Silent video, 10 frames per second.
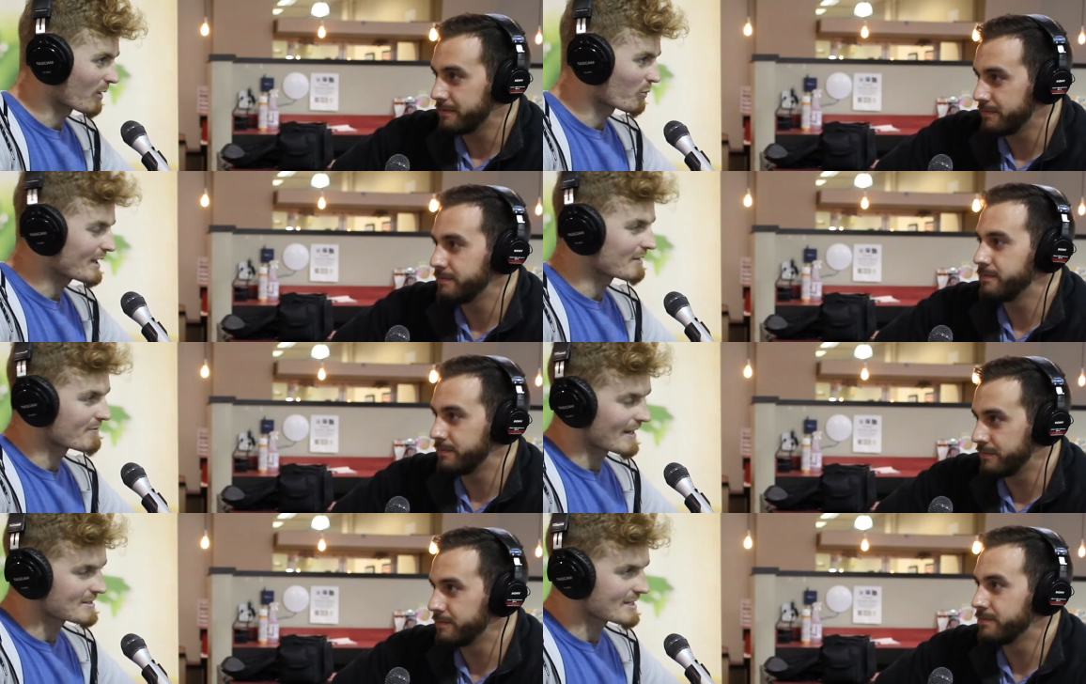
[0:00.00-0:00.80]
Speaker 1: about
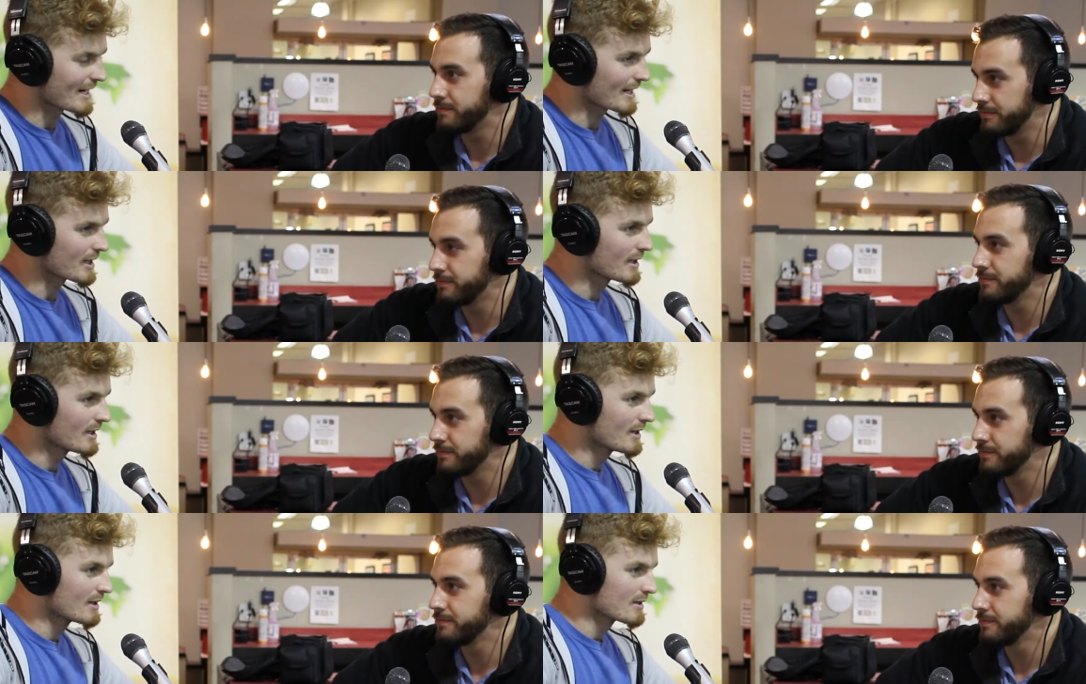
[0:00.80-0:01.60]
reinventing
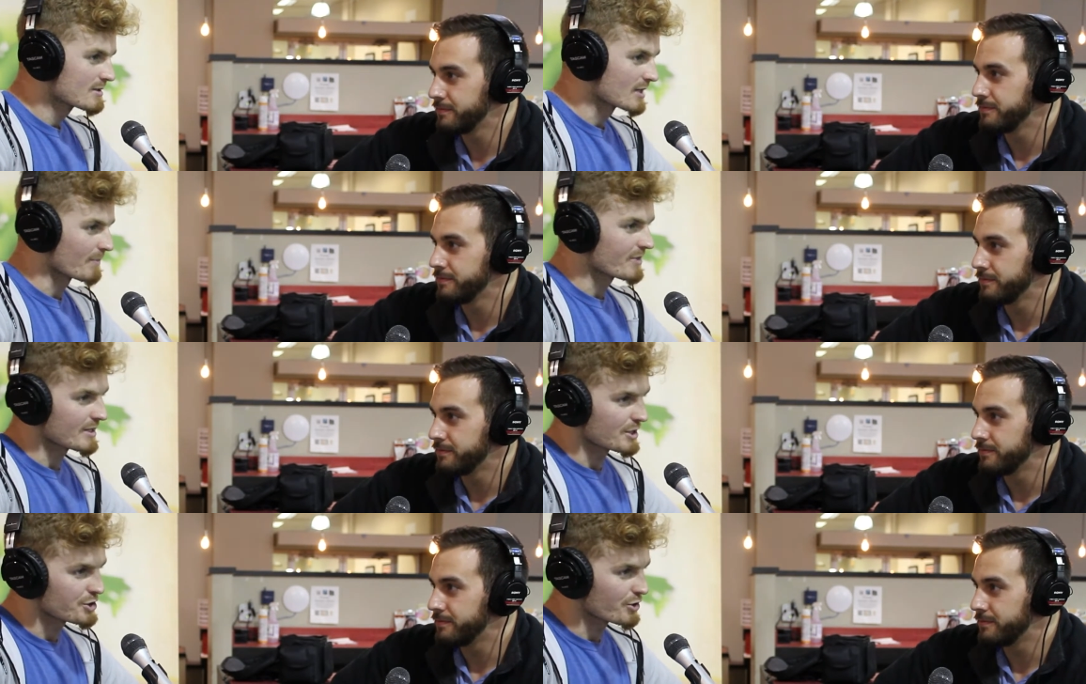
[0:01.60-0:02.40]
something
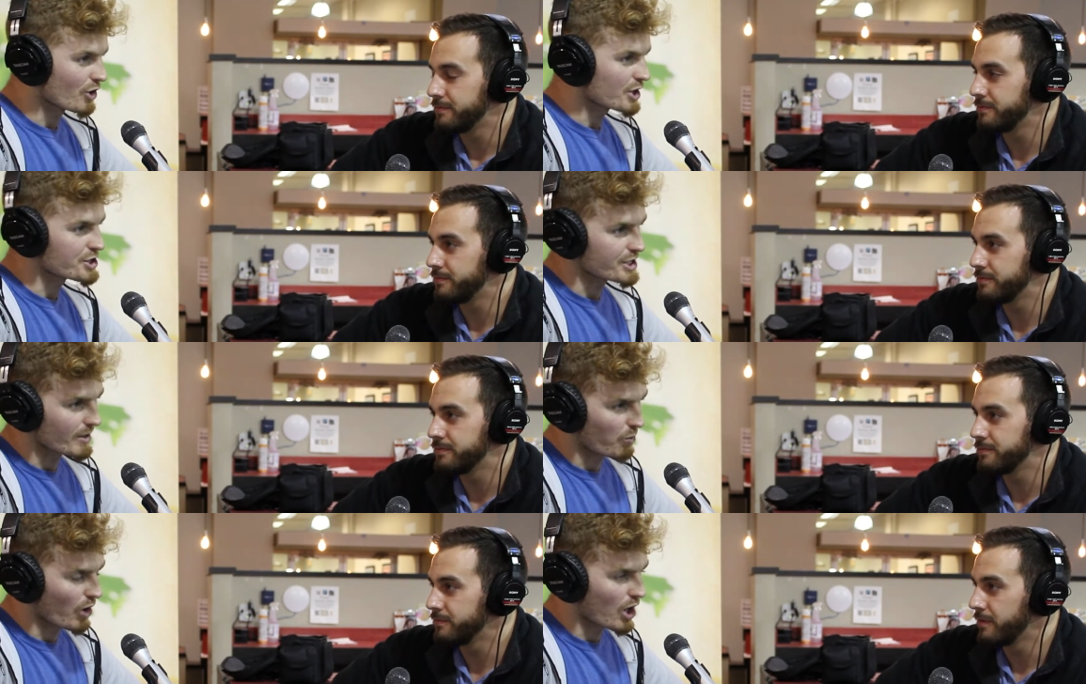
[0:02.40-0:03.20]
that you thought you did
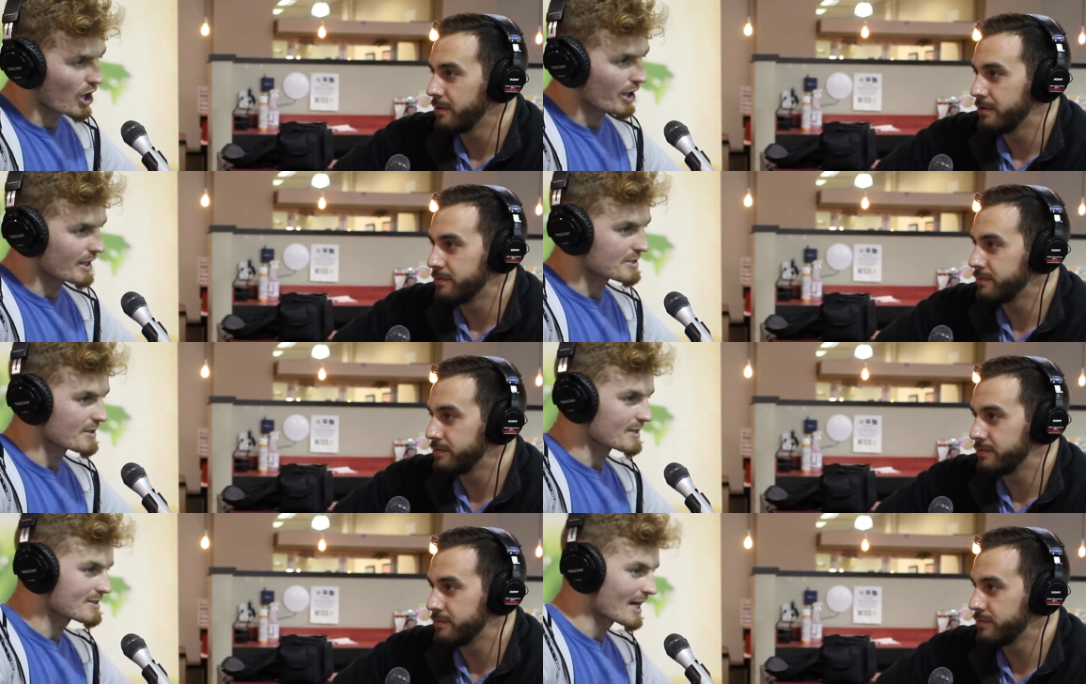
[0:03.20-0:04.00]
wrong. It's
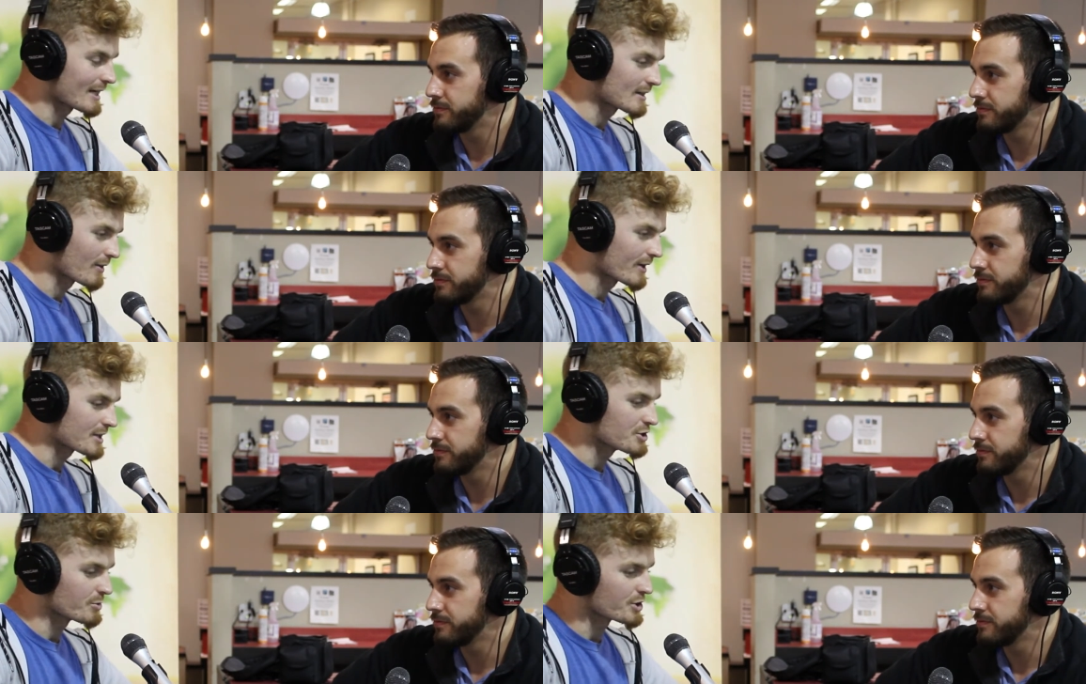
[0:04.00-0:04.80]
it's taking the
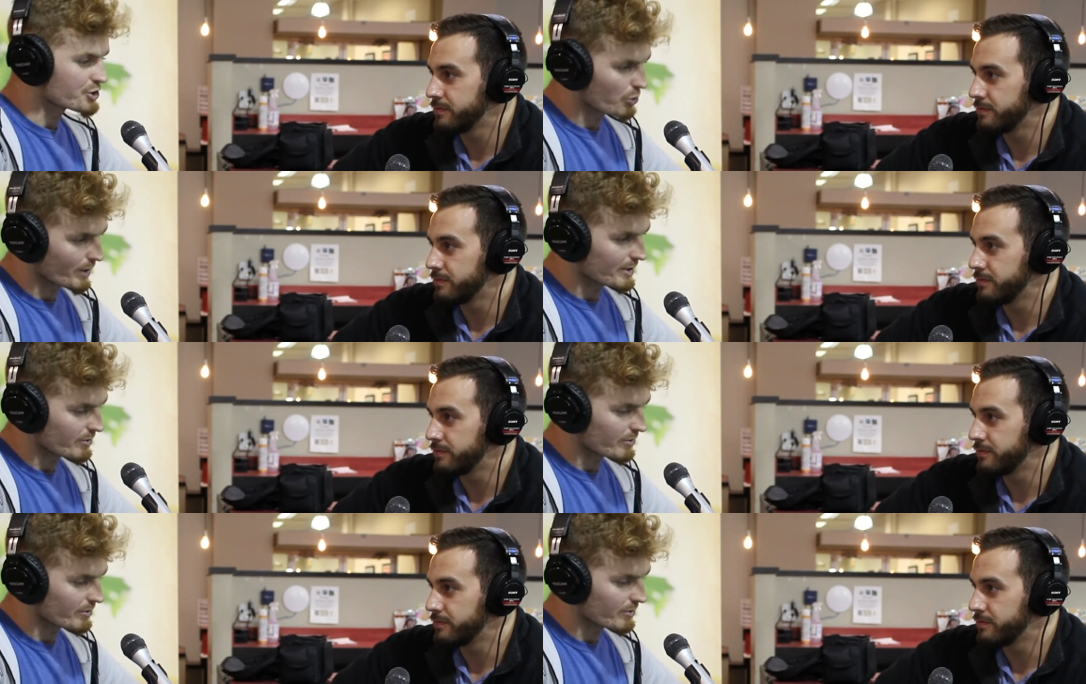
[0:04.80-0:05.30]
things you enjoy